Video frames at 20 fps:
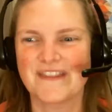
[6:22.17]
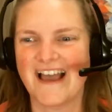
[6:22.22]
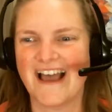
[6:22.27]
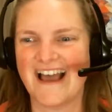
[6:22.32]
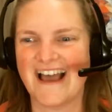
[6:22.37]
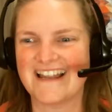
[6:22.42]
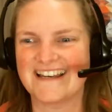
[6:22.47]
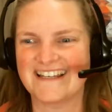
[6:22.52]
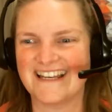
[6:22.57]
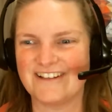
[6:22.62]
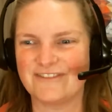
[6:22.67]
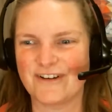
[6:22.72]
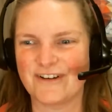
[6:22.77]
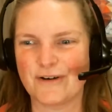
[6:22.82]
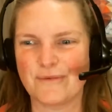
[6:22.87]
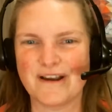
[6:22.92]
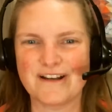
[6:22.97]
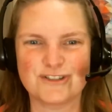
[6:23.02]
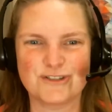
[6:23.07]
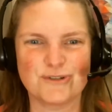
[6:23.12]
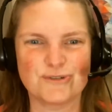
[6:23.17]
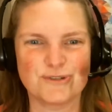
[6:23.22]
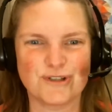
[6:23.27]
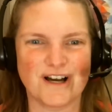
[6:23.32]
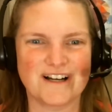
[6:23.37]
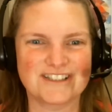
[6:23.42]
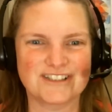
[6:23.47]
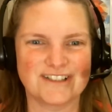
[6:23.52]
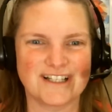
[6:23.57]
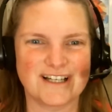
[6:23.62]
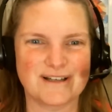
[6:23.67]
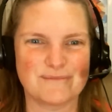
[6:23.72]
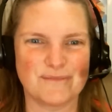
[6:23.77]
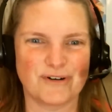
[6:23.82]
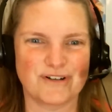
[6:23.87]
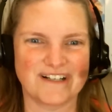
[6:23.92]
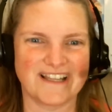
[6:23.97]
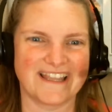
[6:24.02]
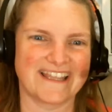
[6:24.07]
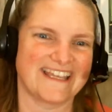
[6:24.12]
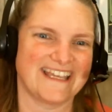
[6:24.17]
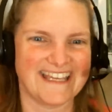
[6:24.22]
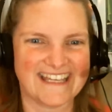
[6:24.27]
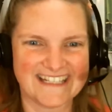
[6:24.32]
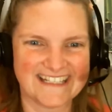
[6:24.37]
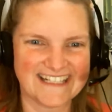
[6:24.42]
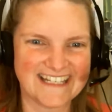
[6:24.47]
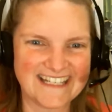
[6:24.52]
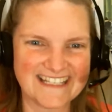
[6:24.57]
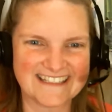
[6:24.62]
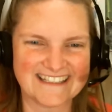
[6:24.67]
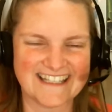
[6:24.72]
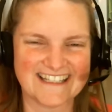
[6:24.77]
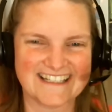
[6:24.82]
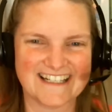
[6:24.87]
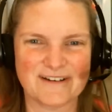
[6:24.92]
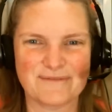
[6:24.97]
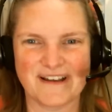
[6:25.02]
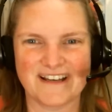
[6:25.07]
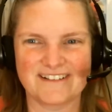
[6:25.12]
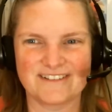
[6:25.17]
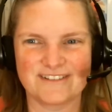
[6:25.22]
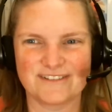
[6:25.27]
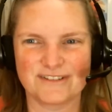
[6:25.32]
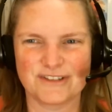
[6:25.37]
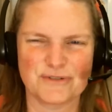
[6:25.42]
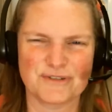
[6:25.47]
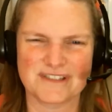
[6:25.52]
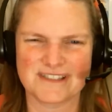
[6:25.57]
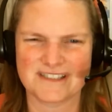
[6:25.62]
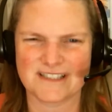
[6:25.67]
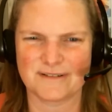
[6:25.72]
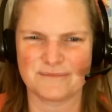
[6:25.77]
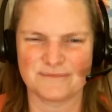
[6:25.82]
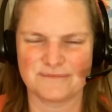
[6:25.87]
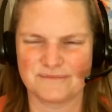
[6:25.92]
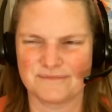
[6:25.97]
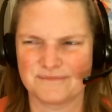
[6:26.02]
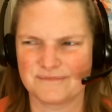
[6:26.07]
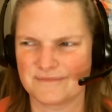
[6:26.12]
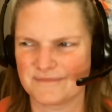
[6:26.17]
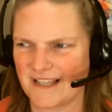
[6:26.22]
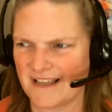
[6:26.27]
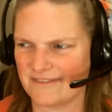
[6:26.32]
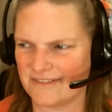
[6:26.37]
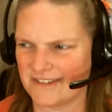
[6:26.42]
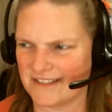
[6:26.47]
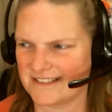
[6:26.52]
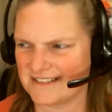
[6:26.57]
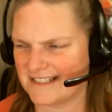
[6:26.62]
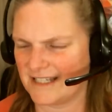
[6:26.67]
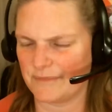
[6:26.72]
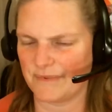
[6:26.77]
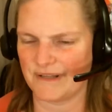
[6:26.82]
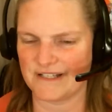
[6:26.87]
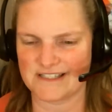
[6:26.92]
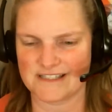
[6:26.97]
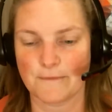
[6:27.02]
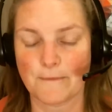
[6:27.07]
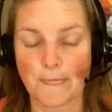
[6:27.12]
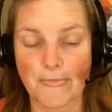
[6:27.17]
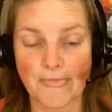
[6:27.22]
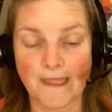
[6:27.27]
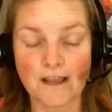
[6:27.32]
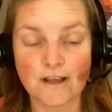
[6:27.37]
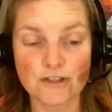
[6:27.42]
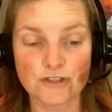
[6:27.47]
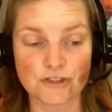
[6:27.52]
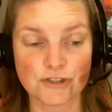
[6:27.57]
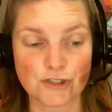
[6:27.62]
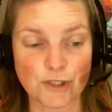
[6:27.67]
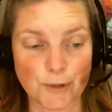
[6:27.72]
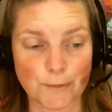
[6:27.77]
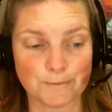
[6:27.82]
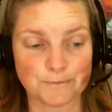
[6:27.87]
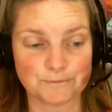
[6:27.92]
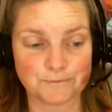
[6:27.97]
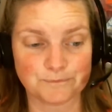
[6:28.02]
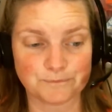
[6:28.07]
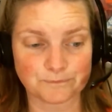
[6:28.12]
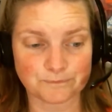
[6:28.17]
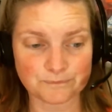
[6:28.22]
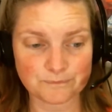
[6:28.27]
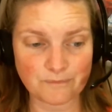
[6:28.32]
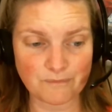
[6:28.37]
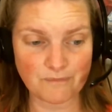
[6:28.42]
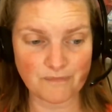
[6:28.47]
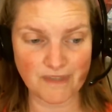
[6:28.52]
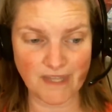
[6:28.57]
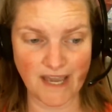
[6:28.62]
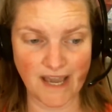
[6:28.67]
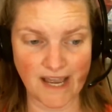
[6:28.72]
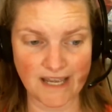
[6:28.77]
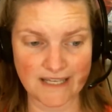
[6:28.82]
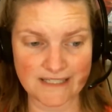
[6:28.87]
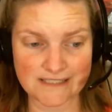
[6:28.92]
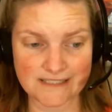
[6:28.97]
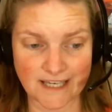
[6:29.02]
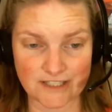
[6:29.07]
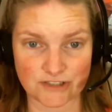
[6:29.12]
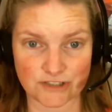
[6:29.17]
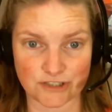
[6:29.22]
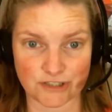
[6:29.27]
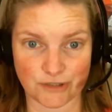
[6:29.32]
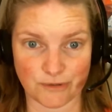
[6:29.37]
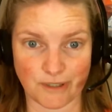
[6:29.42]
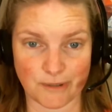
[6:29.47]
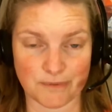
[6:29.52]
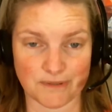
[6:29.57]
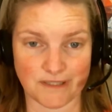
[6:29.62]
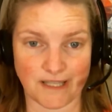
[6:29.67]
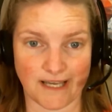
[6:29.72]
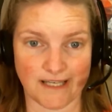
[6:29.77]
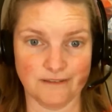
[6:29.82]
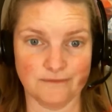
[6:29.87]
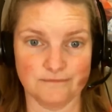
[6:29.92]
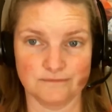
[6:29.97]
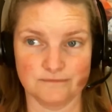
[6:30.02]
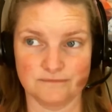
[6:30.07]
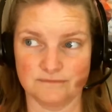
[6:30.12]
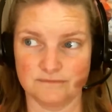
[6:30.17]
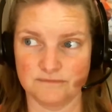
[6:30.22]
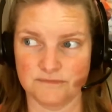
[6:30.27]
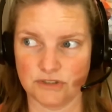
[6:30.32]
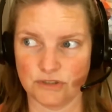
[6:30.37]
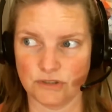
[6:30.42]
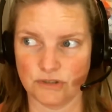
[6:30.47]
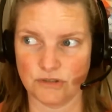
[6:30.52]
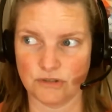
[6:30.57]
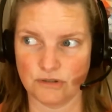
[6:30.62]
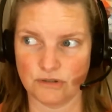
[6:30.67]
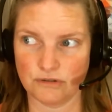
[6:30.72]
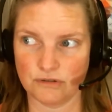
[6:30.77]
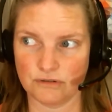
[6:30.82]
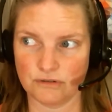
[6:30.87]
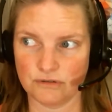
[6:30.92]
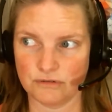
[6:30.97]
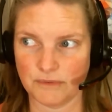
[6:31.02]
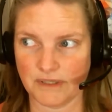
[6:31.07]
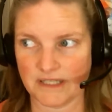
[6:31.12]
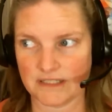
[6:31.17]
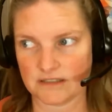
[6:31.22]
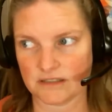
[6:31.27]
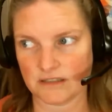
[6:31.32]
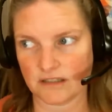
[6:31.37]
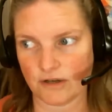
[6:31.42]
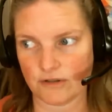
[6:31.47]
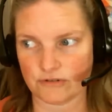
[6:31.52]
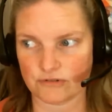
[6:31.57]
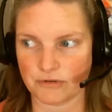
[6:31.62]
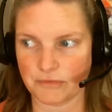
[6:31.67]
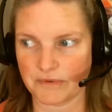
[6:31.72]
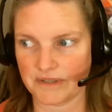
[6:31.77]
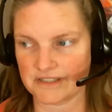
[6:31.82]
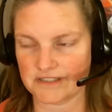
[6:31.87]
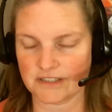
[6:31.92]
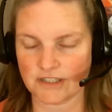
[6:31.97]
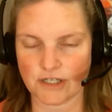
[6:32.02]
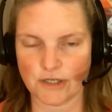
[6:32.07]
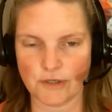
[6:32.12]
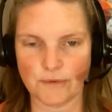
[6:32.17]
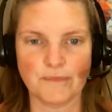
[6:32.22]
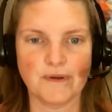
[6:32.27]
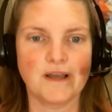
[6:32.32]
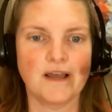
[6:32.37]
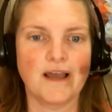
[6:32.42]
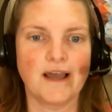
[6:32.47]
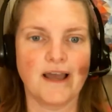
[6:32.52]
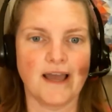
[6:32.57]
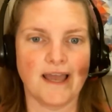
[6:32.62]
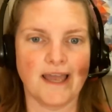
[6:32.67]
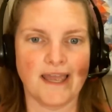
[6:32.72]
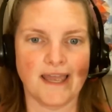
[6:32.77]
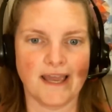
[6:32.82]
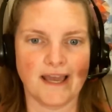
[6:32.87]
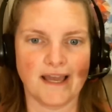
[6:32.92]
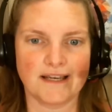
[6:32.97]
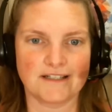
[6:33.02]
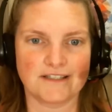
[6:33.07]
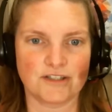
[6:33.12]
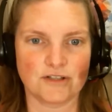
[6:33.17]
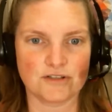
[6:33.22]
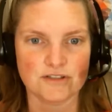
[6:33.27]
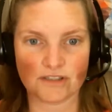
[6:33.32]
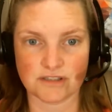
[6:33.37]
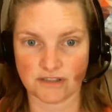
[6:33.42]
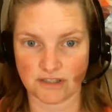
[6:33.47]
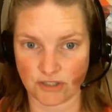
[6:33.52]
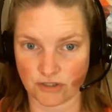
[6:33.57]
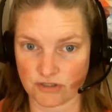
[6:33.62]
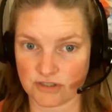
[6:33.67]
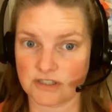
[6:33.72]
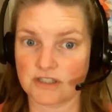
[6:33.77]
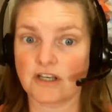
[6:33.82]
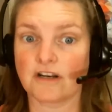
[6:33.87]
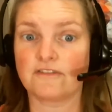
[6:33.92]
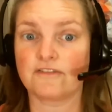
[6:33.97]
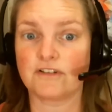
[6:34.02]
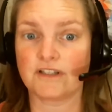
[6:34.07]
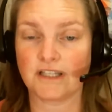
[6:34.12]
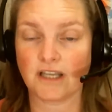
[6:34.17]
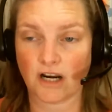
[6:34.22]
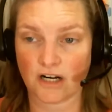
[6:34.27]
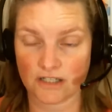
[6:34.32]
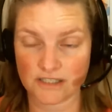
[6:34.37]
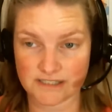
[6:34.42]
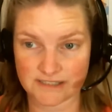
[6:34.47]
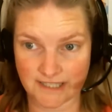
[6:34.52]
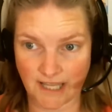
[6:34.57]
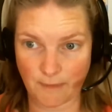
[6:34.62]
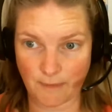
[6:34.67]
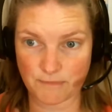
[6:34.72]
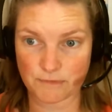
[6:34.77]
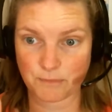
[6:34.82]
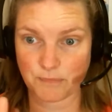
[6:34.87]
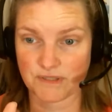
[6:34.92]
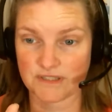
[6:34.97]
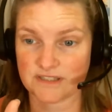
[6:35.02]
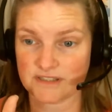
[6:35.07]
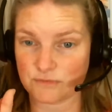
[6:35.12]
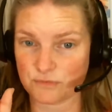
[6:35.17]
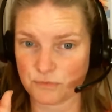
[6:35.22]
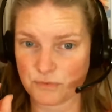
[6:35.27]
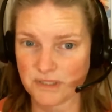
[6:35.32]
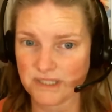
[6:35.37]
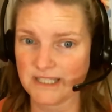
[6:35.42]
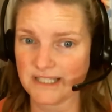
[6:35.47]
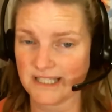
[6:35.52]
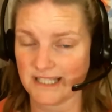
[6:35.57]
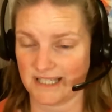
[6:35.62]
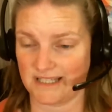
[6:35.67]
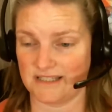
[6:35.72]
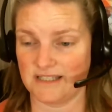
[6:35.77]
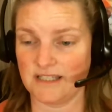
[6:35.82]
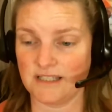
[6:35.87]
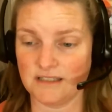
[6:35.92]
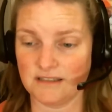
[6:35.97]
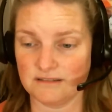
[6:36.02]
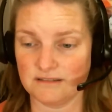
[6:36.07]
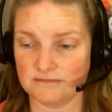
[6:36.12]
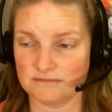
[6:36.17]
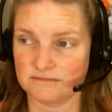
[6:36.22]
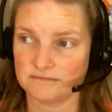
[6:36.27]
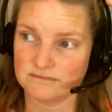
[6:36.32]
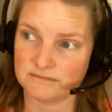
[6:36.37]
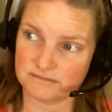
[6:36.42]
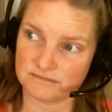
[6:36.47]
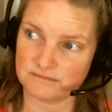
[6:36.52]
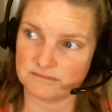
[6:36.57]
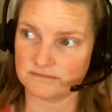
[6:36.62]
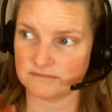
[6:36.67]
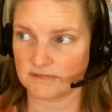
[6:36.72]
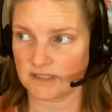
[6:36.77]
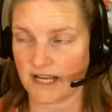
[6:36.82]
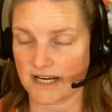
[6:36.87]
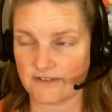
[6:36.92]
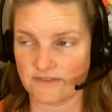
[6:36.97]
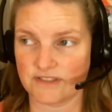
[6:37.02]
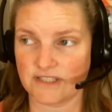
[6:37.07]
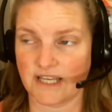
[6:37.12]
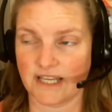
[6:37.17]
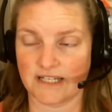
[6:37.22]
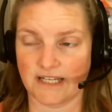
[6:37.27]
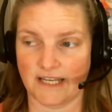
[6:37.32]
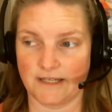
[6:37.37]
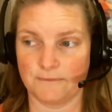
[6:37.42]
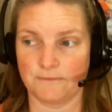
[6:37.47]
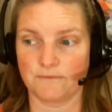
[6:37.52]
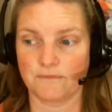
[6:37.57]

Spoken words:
And if I wait too long till I'm already in it, then I might lose some of the tidbits. So I decided to apply 3 weeks ago. And there definitely are steps, but it's really easy kind of to get in.